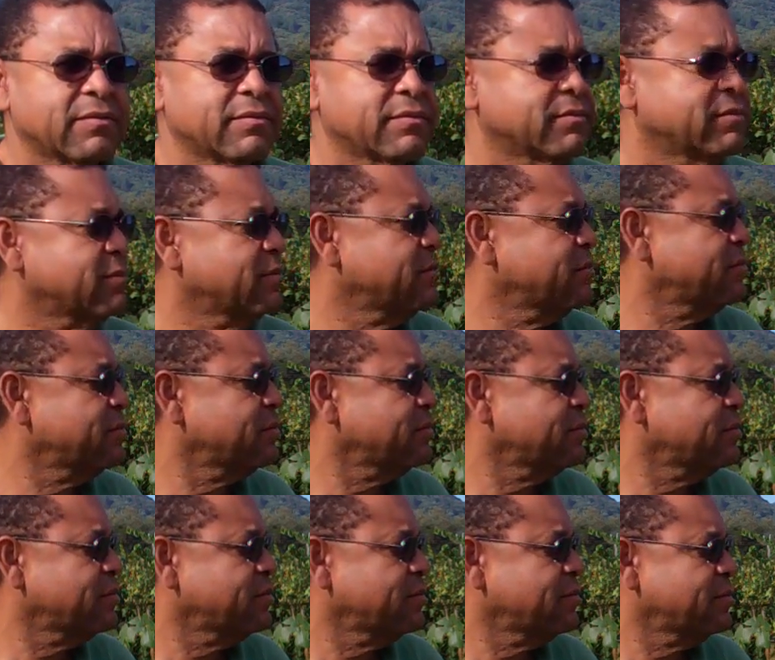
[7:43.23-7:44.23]

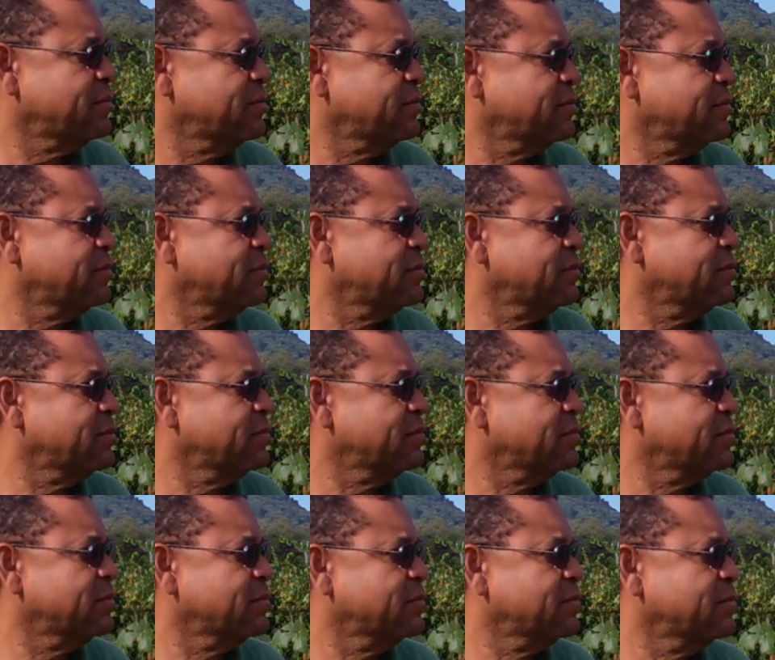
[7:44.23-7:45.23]

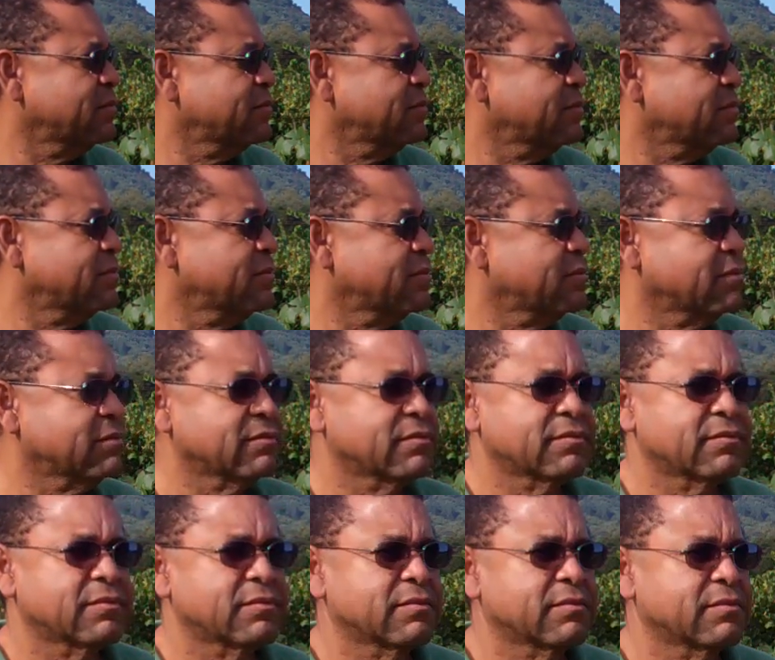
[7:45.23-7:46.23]

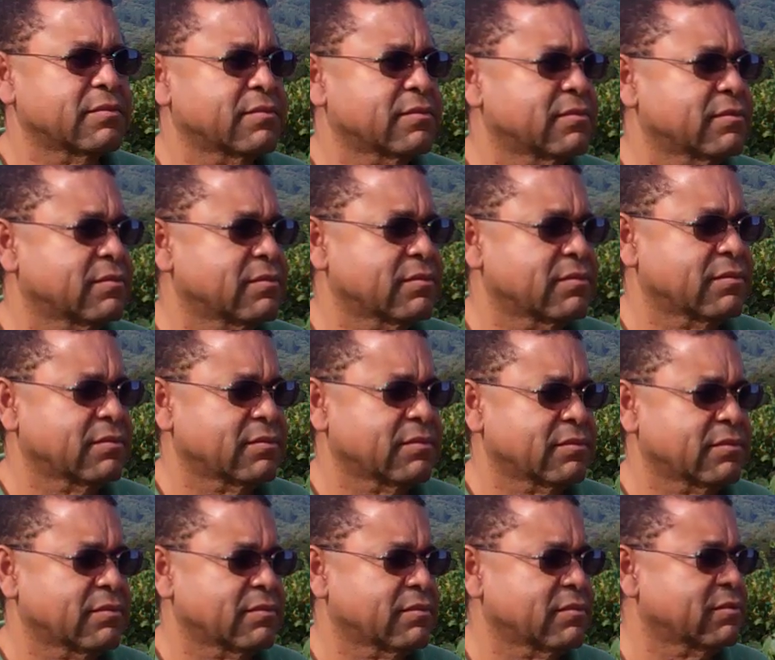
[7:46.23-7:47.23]

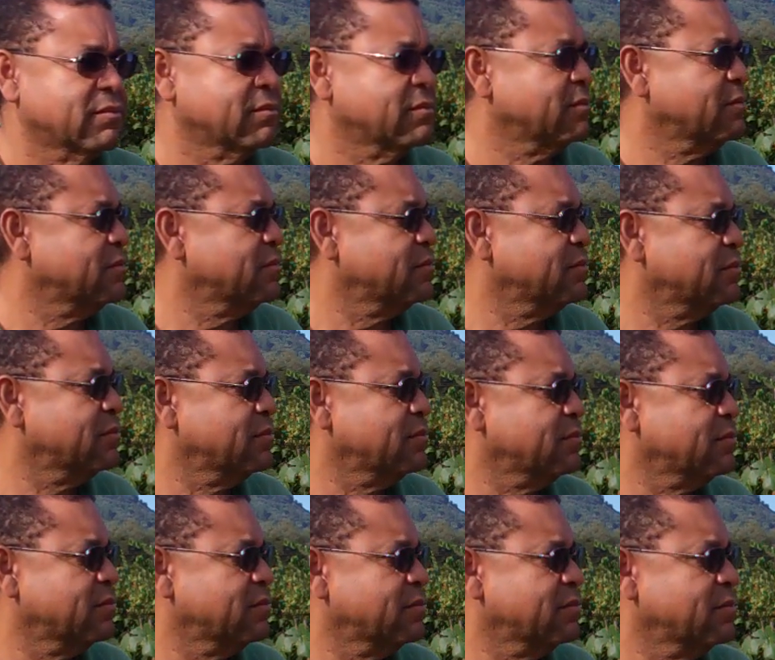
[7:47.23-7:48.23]

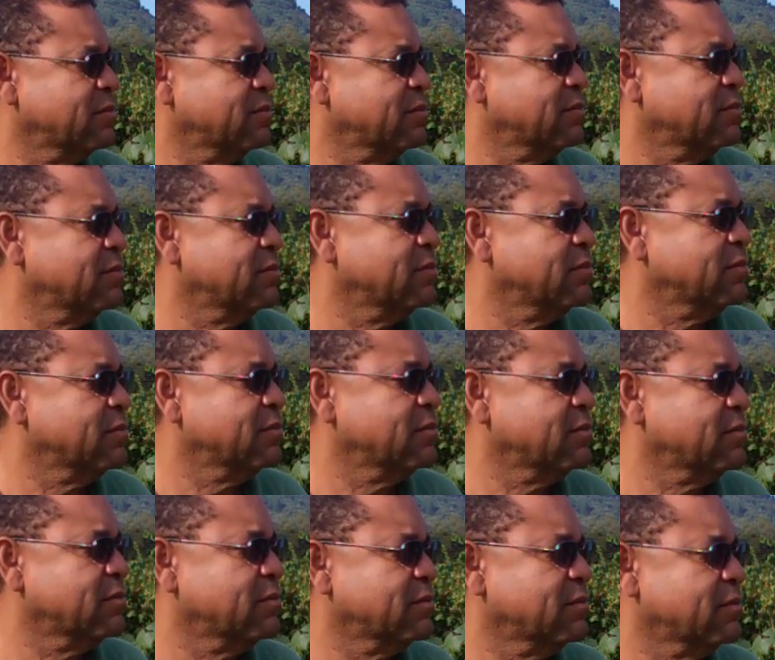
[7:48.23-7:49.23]

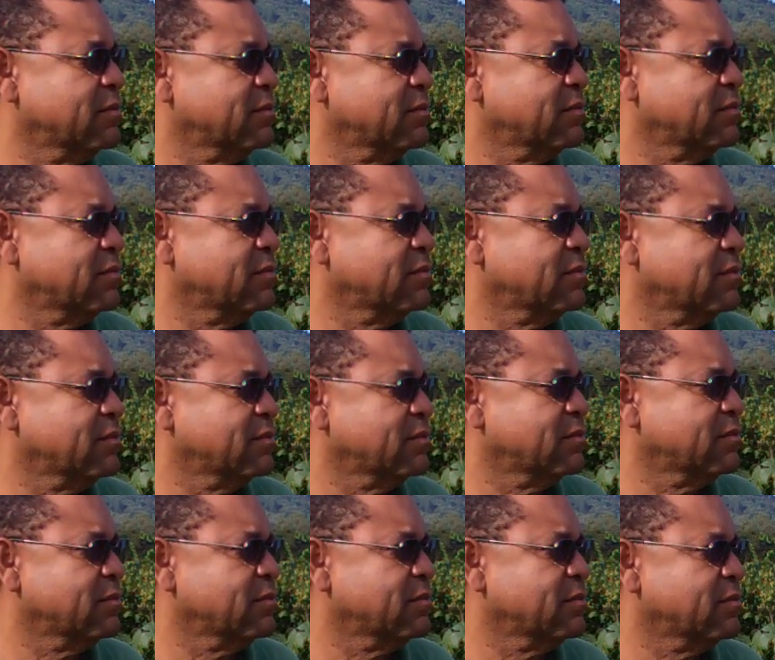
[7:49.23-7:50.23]

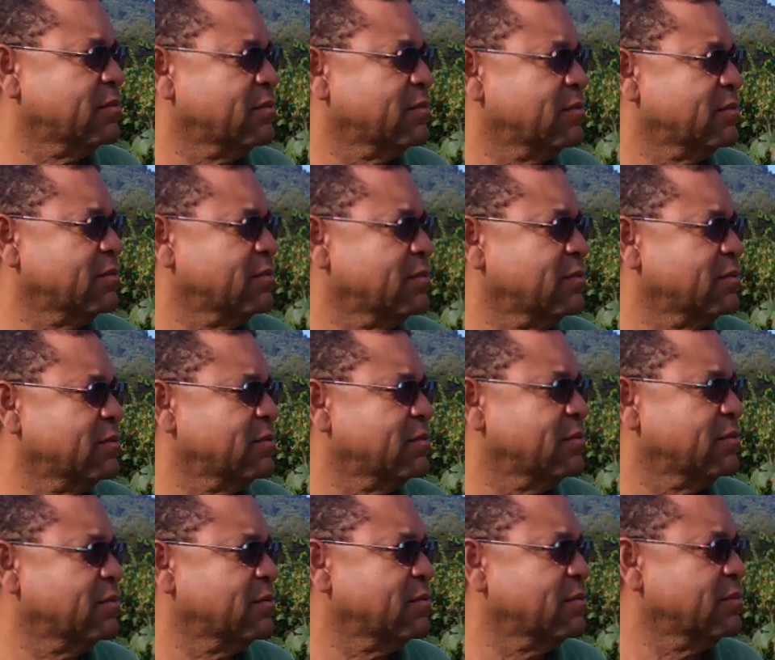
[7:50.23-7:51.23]
[no speech]